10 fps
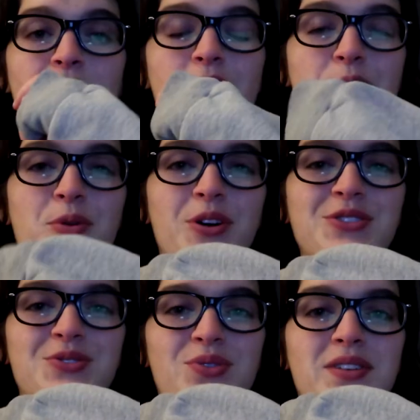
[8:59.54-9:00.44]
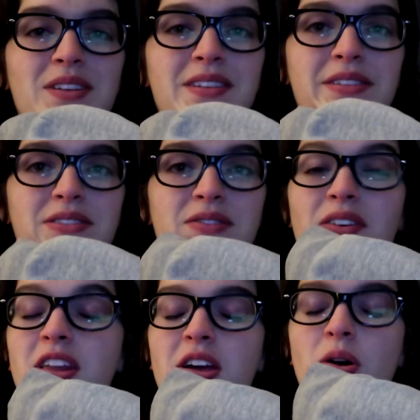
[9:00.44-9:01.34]
I really hope y'all enjoyed this
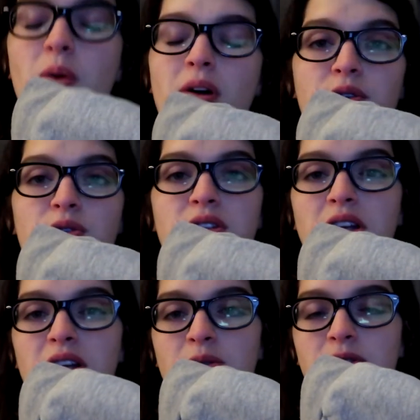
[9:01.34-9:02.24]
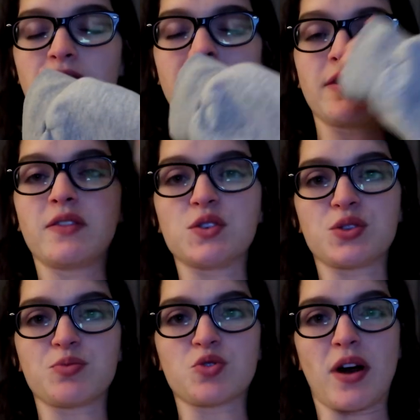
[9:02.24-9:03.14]
video. If you did, I would love it if you
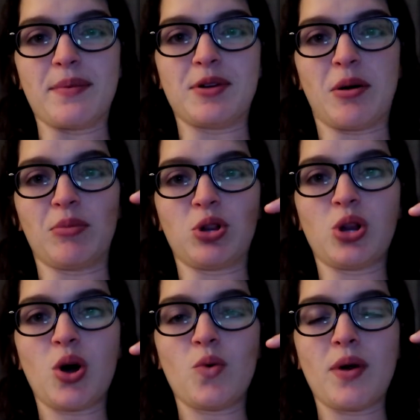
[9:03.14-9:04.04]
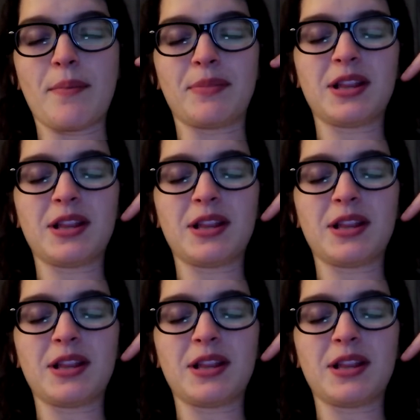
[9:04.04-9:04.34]
subscribe down below. And